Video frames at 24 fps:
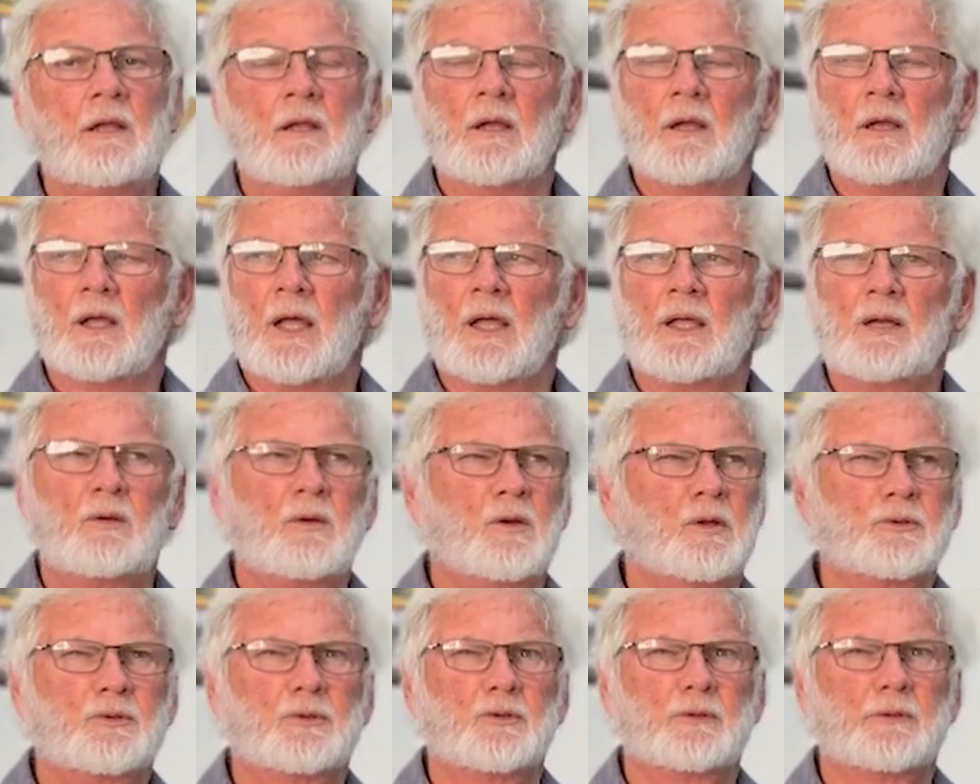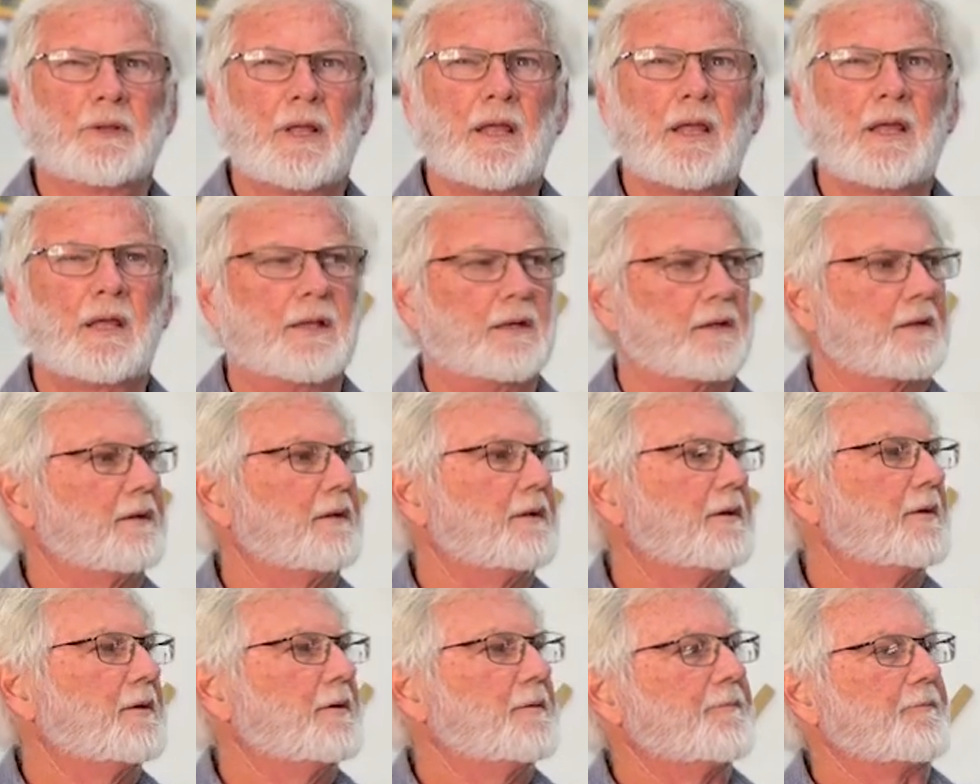How do I do that?
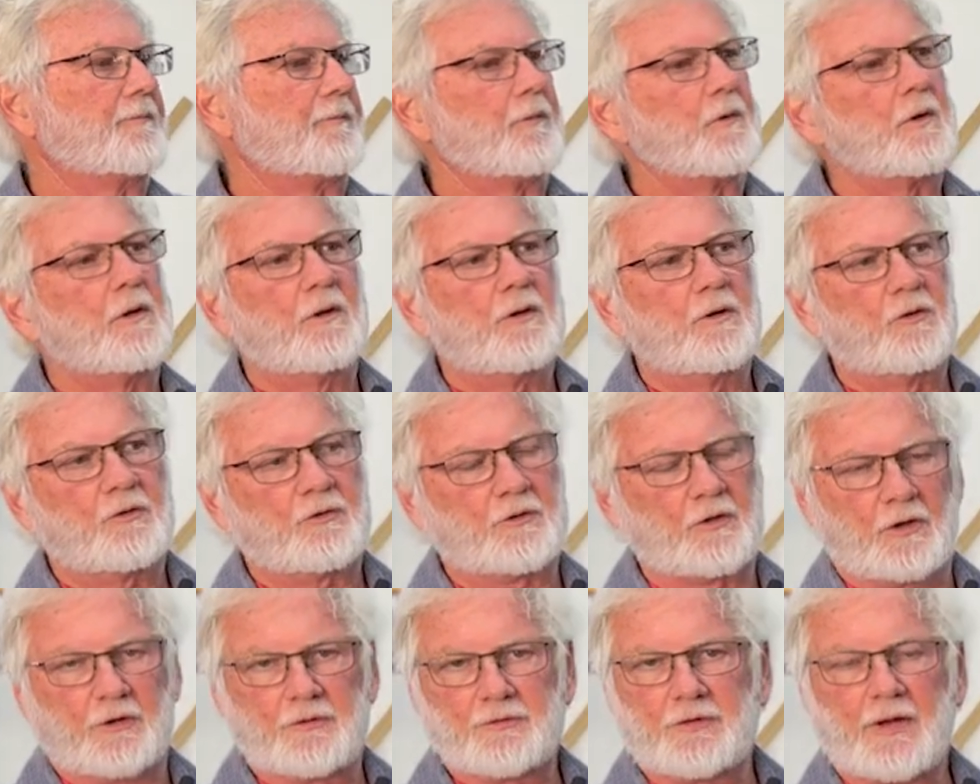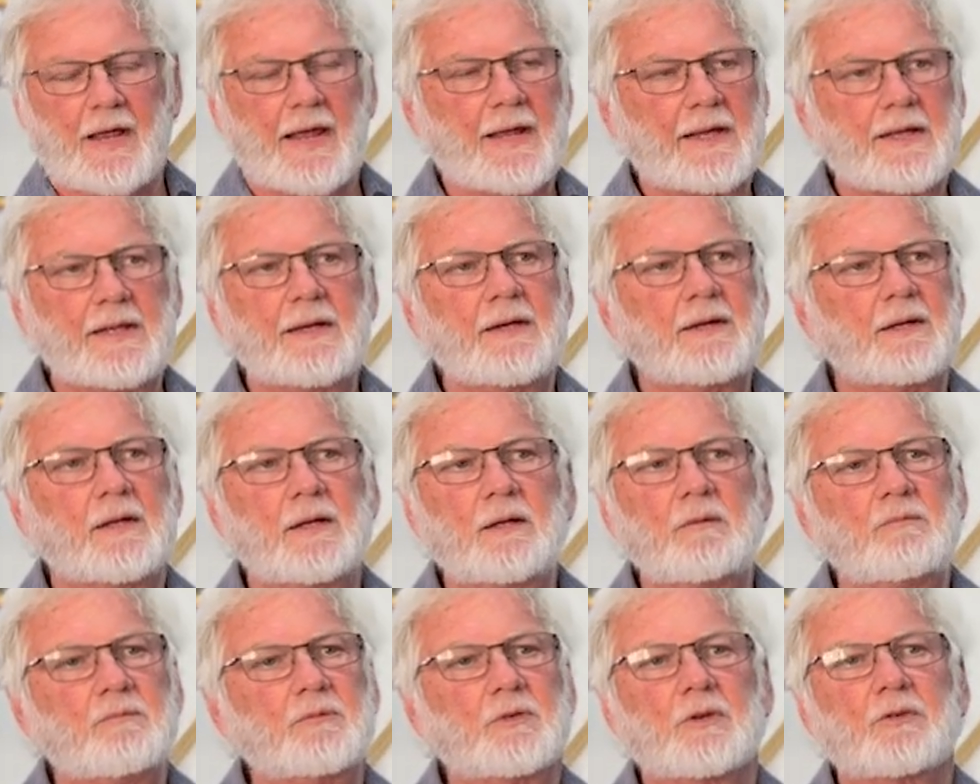Start jacking it
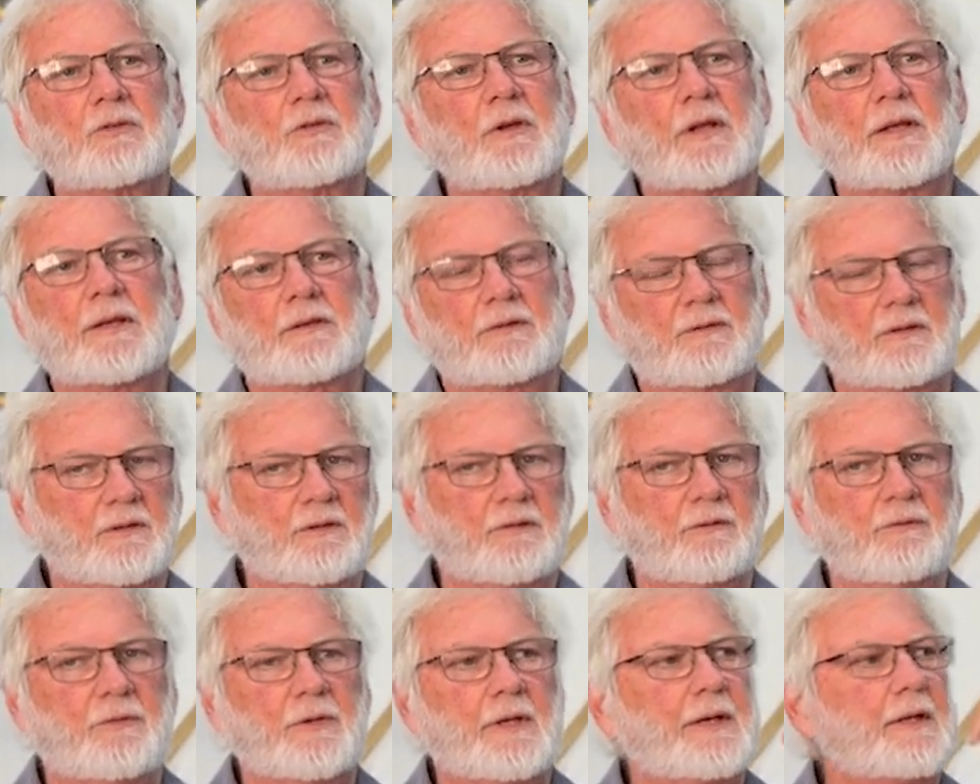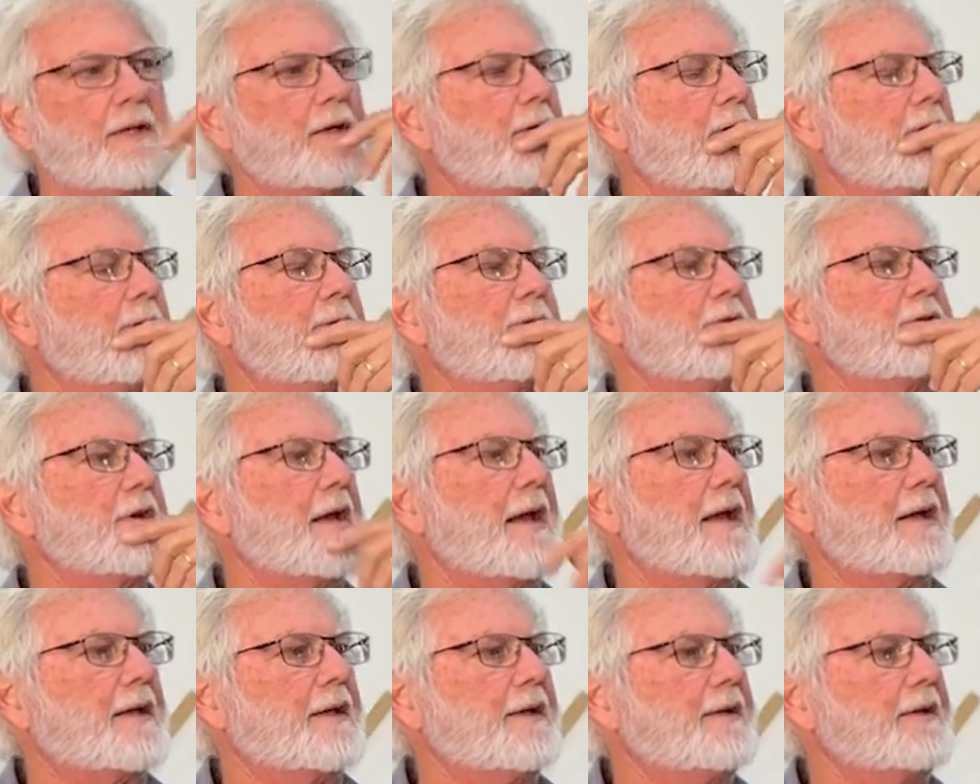up, just like the video on
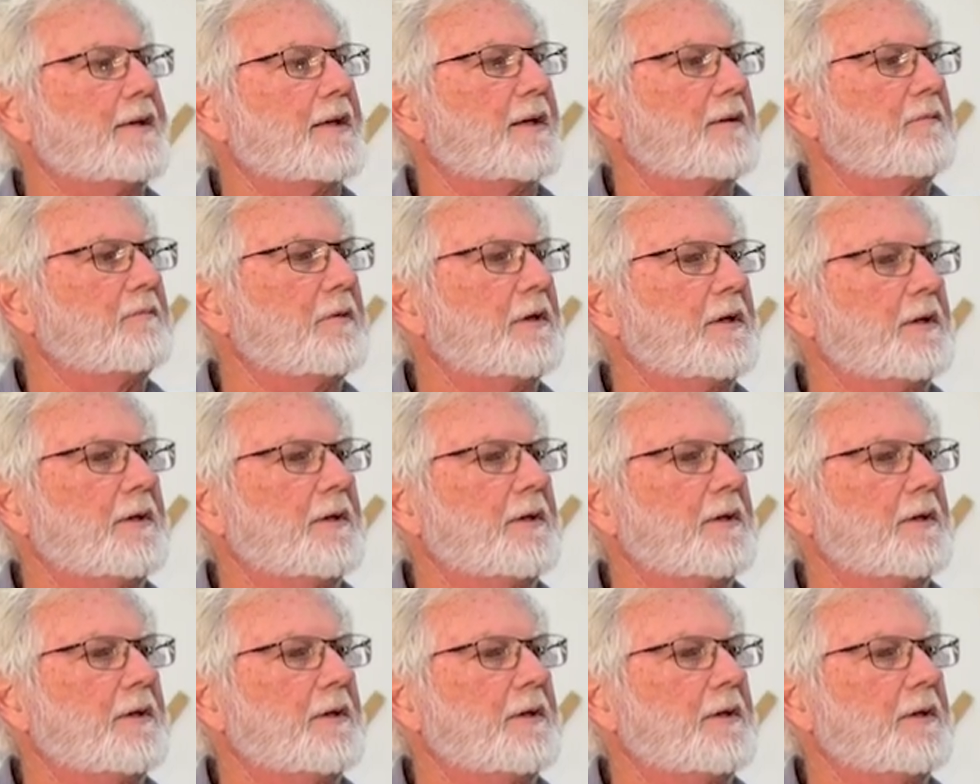jacking it up.